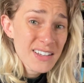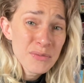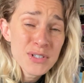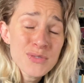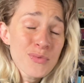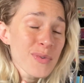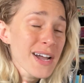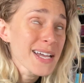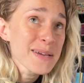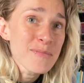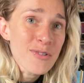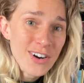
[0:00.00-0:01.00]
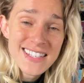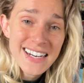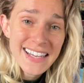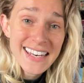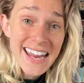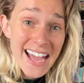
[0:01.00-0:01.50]
There was way more than
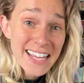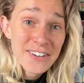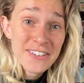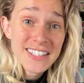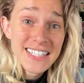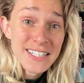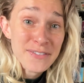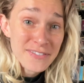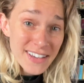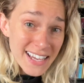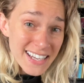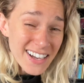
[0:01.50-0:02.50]
I can accurately convey